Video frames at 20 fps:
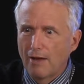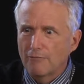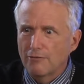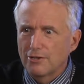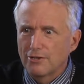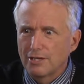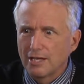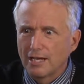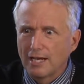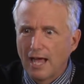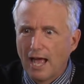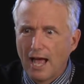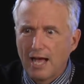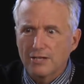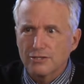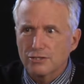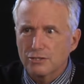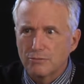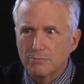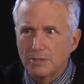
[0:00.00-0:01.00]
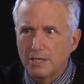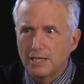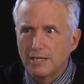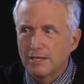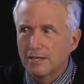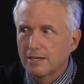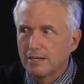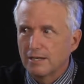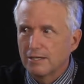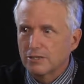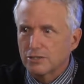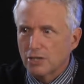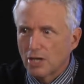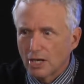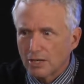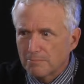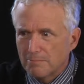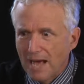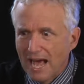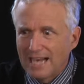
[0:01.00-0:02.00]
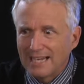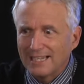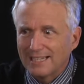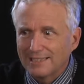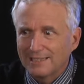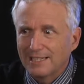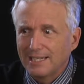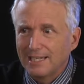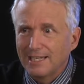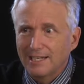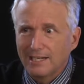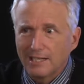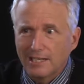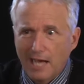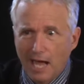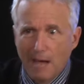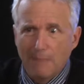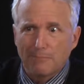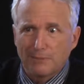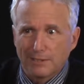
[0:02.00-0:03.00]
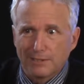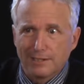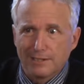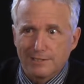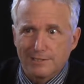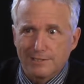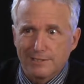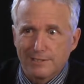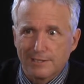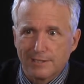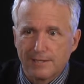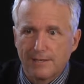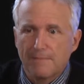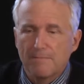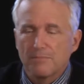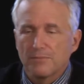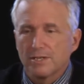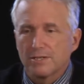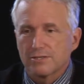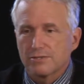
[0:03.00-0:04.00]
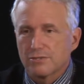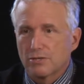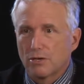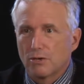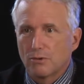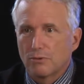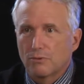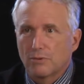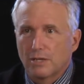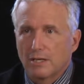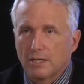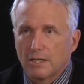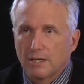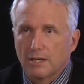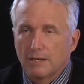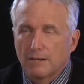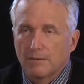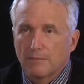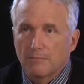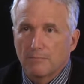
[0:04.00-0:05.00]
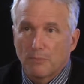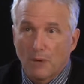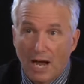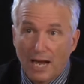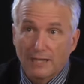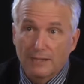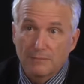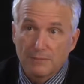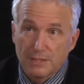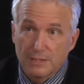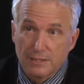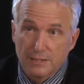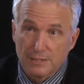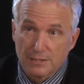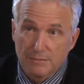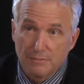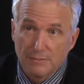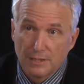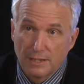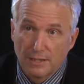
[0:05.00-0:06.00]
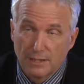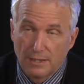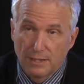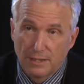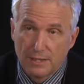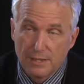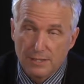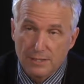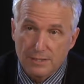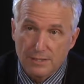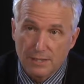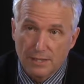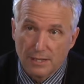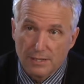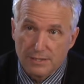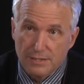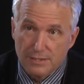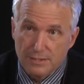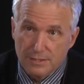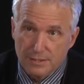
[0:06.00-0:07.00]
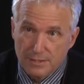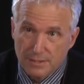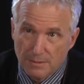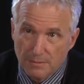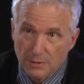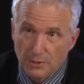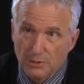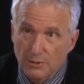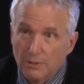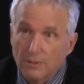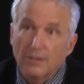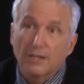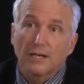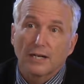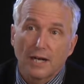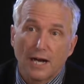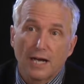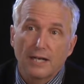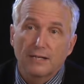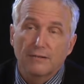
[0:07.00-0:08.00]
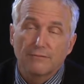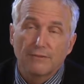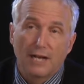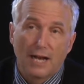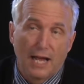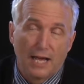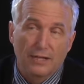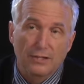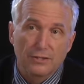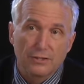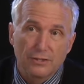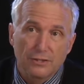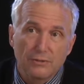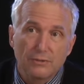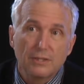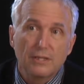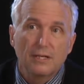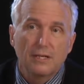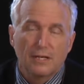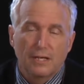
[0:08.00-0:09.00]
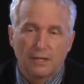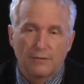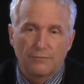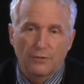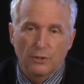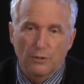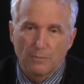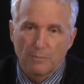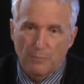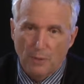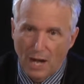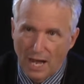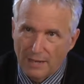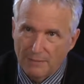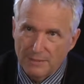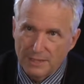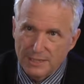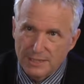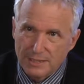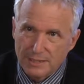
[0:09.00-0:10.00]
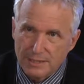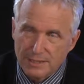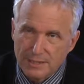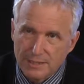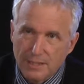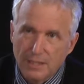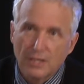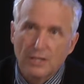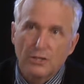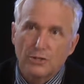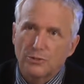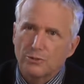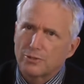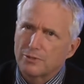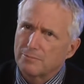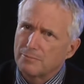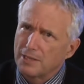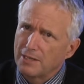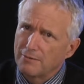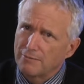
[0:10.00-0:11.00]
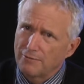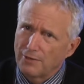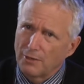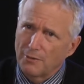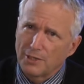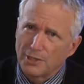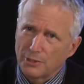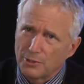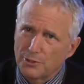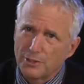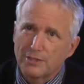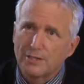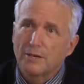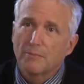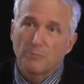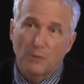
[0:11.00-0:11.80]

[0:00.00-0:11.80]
everything has to be dogmatically capitalist. So pragmatism is a similar kind of an attitude. If you're a pragmatist, you could be a very good